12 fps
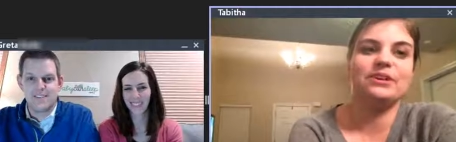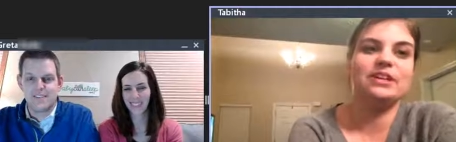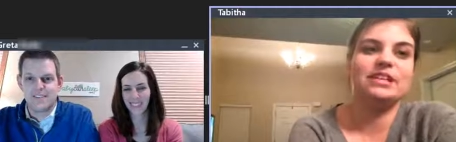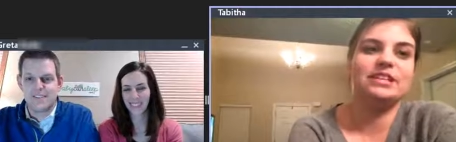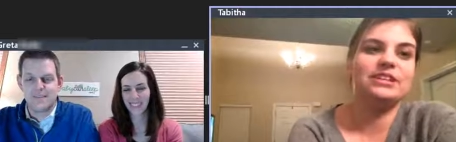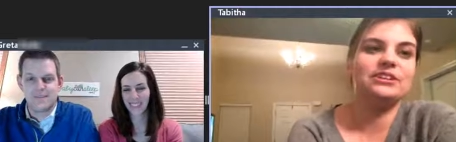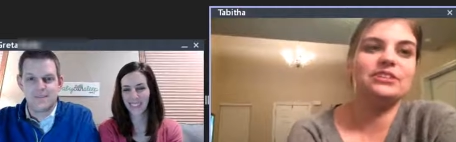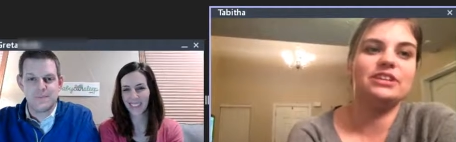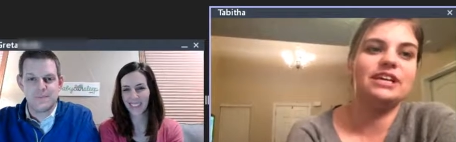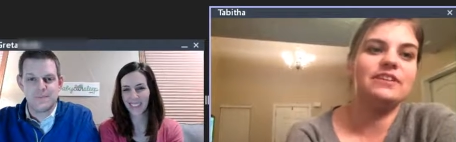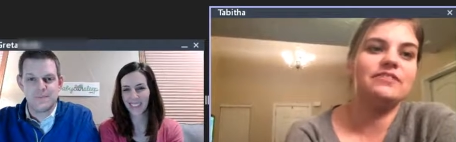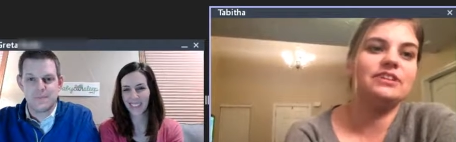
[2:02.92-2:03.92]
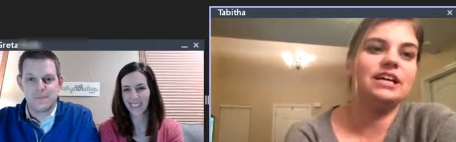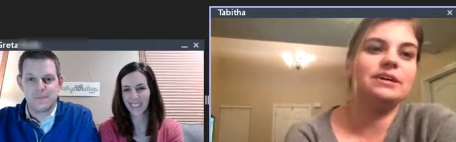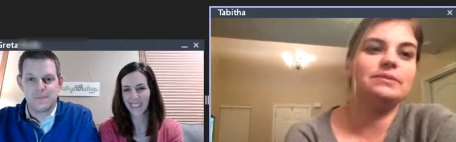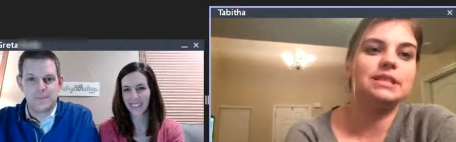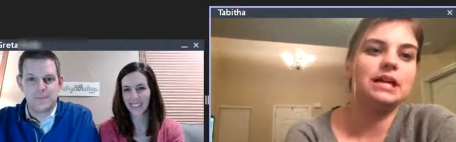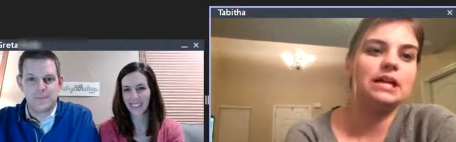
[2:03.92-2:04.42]
Speaker 1: mean, it literally every
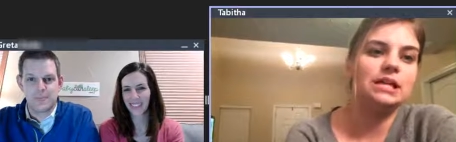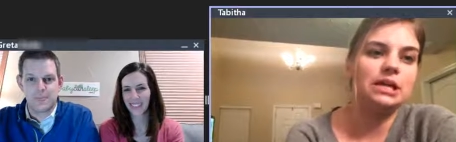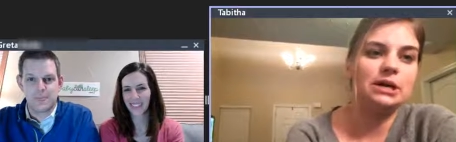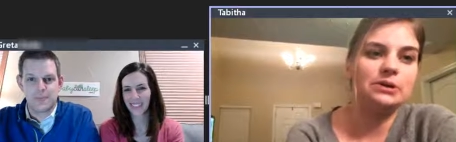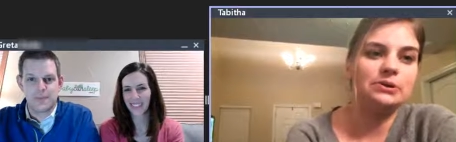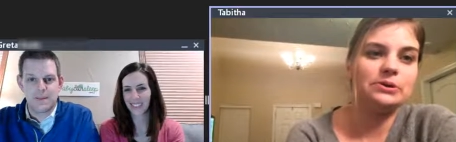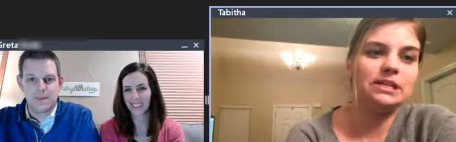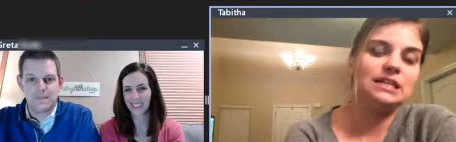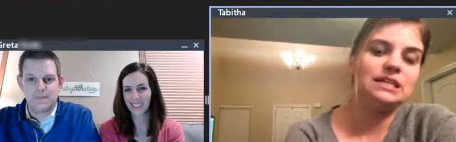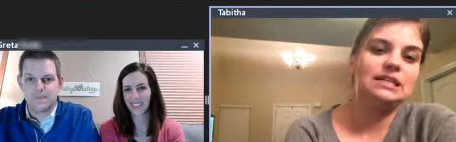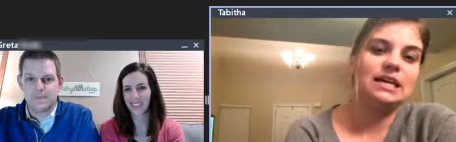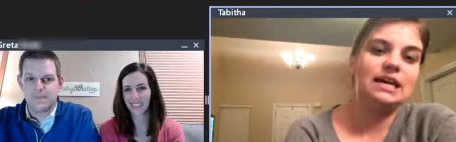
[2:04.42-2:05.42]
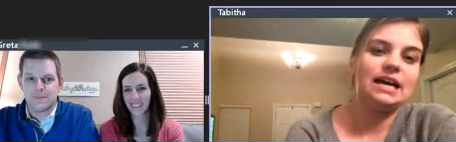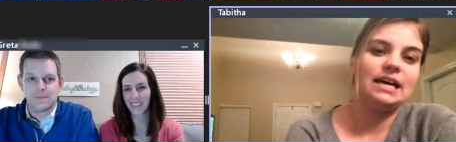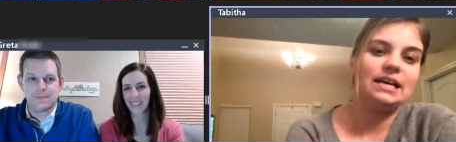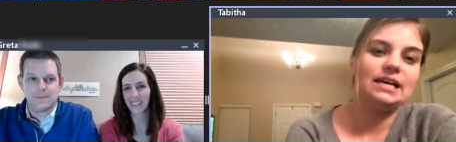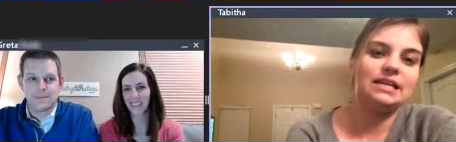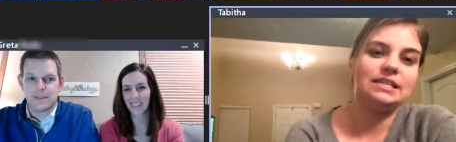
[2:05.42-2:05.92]
night was unknown,
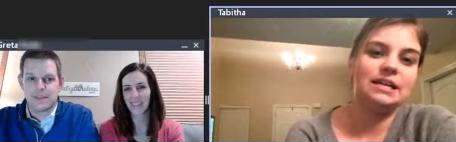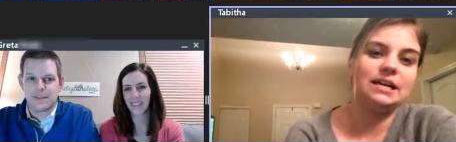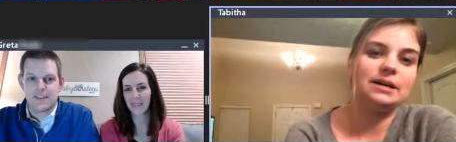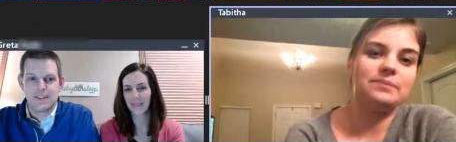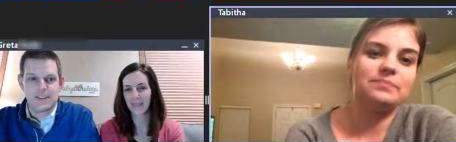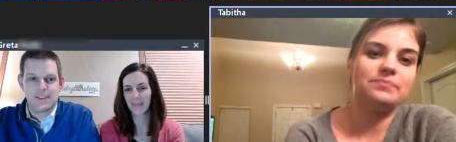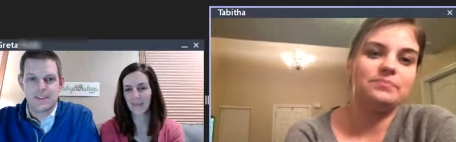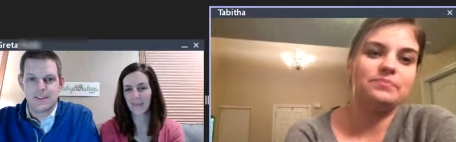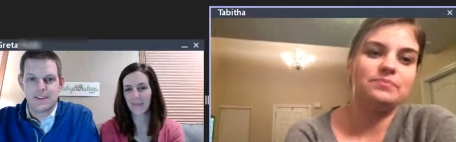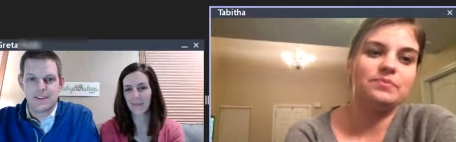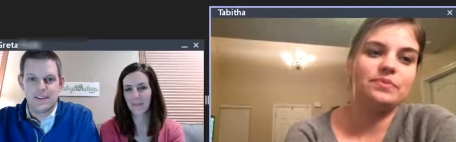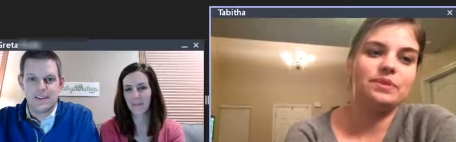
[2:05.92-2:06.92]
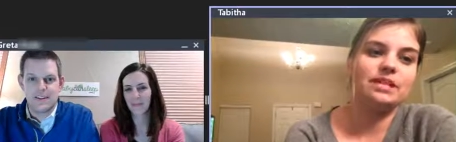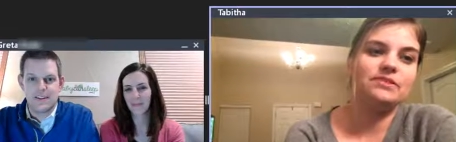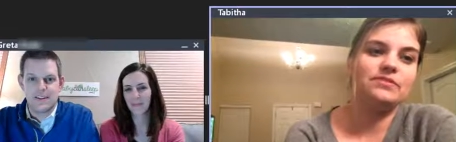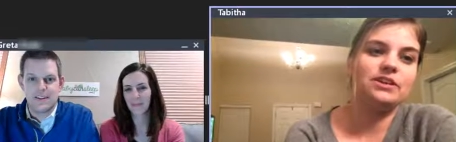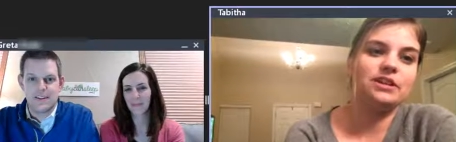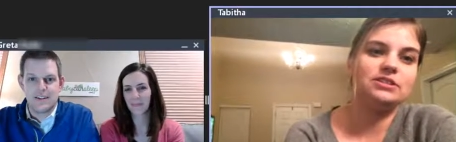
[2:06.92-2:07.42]
and um,
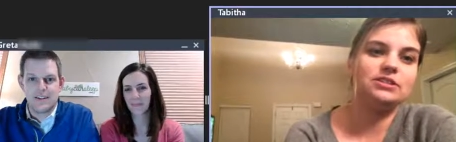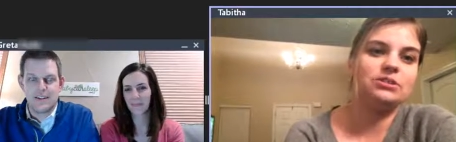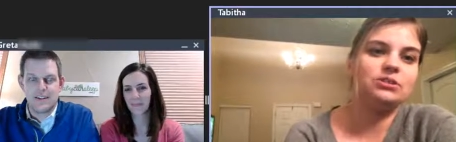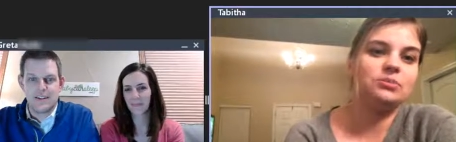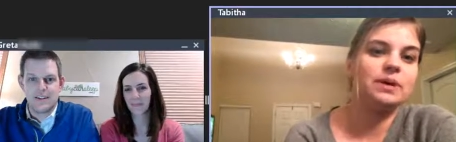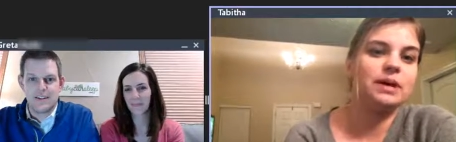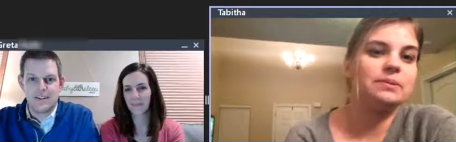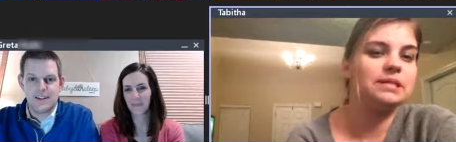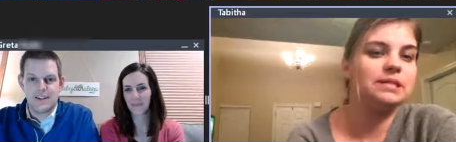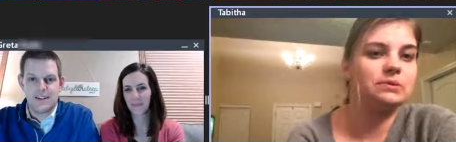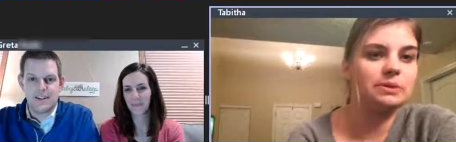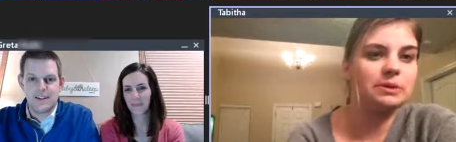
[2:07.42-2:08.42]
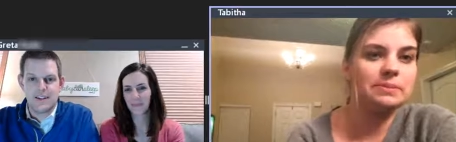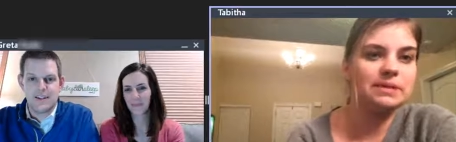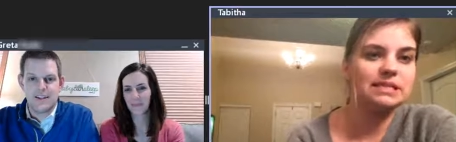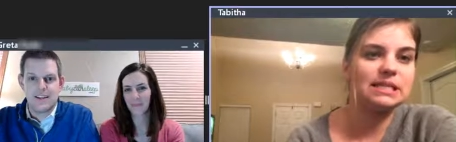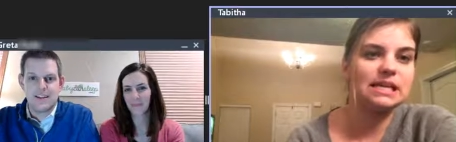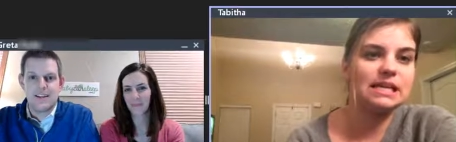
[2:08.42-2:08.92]
he's a very social baby. He doesn't want to
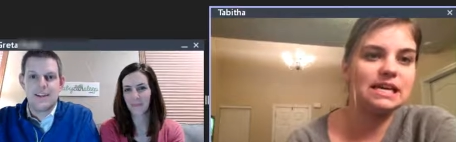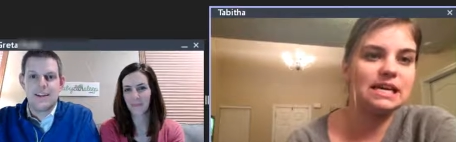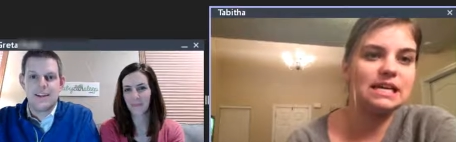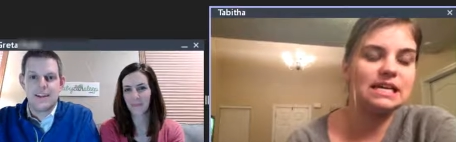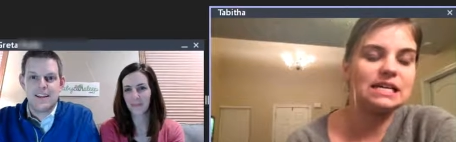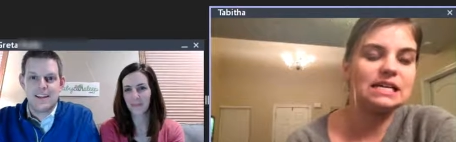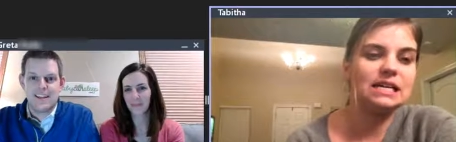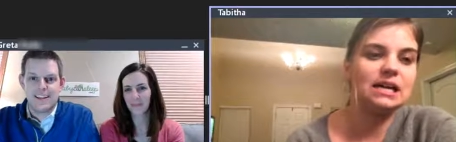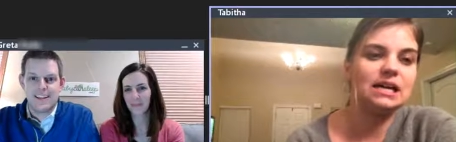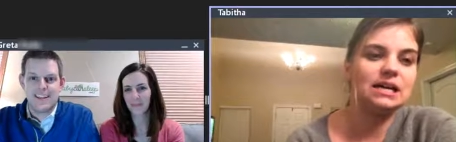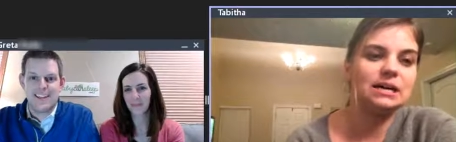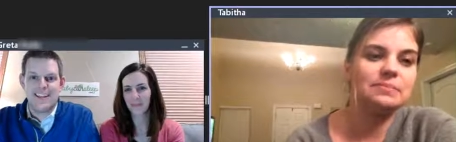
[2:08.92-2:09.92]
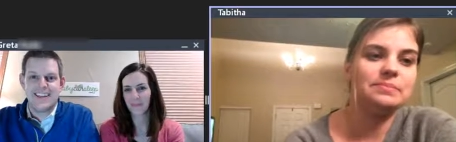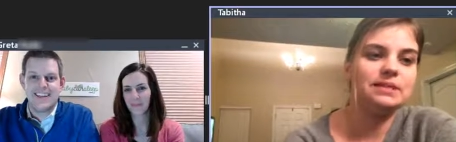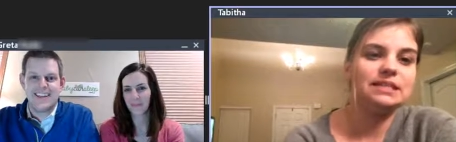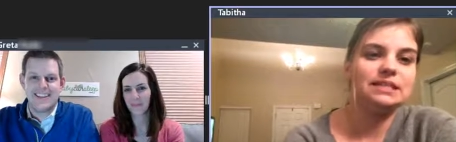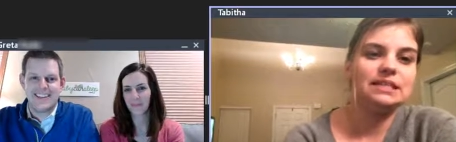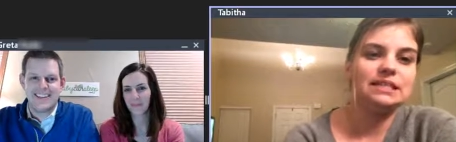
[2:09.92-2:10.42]
miss anything, um,
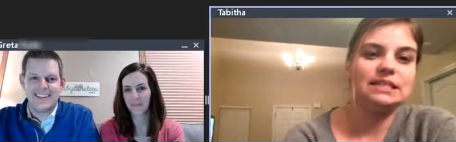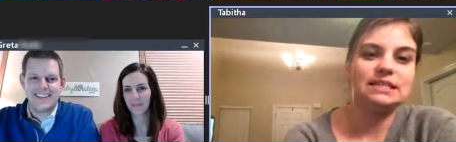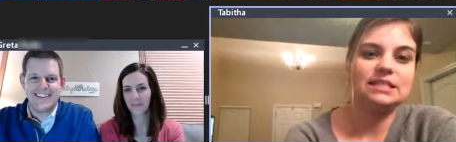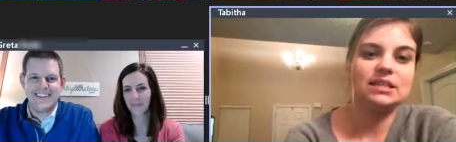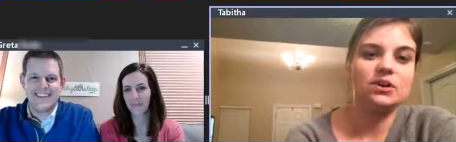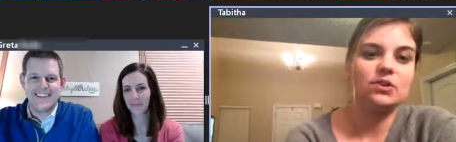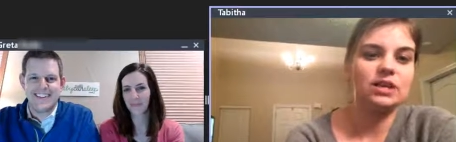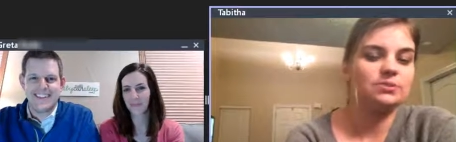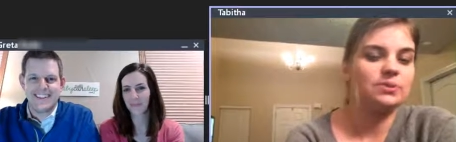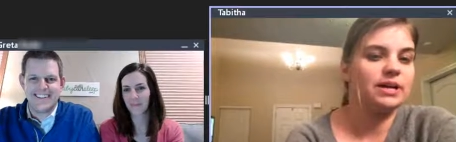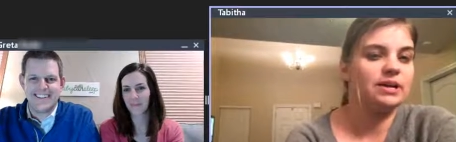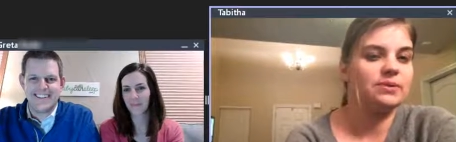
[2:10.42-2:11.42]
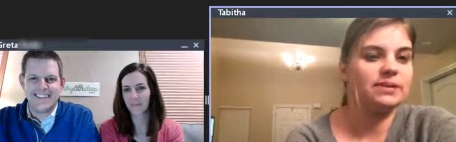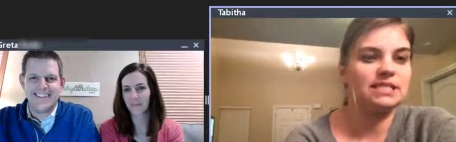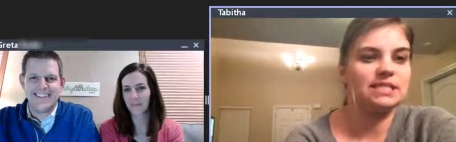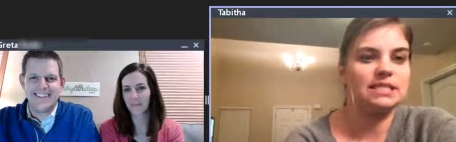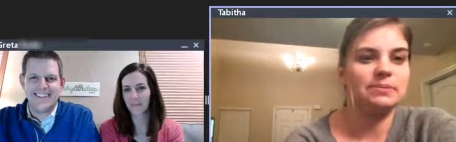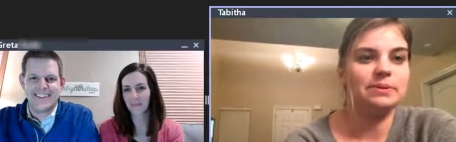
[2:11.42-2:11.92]
and so that's why he
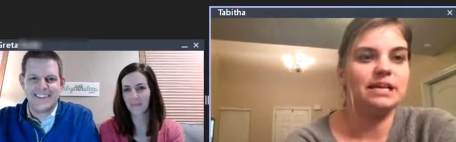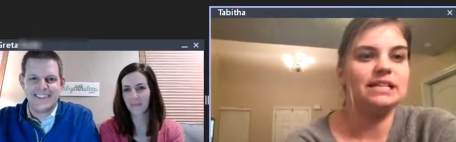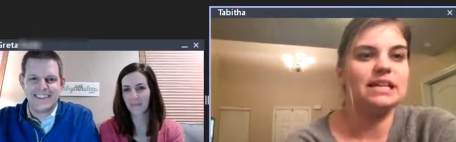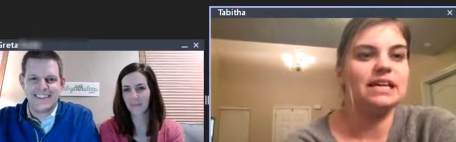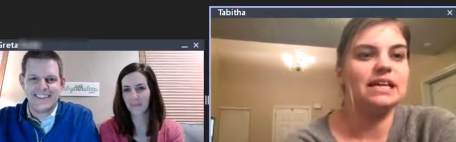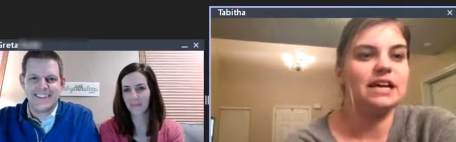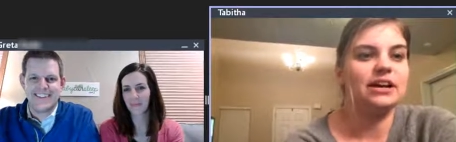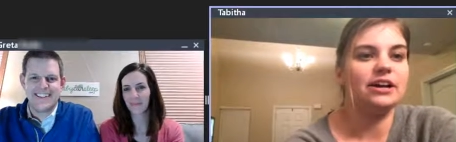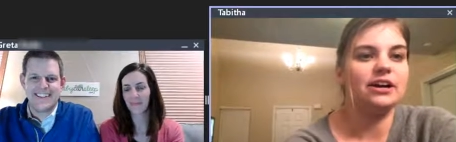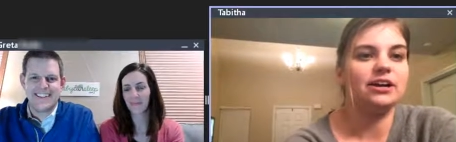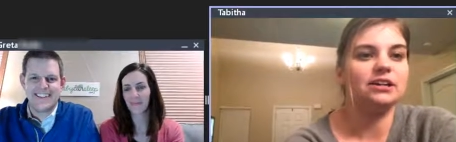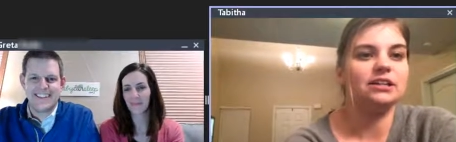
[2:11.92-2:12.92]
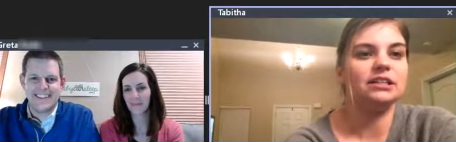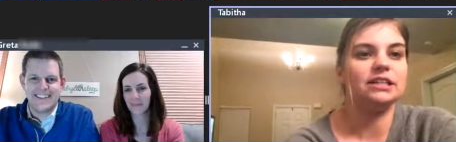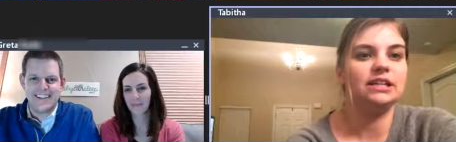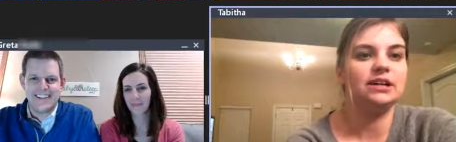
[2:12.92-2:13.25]
wasn't sleeping at daycare.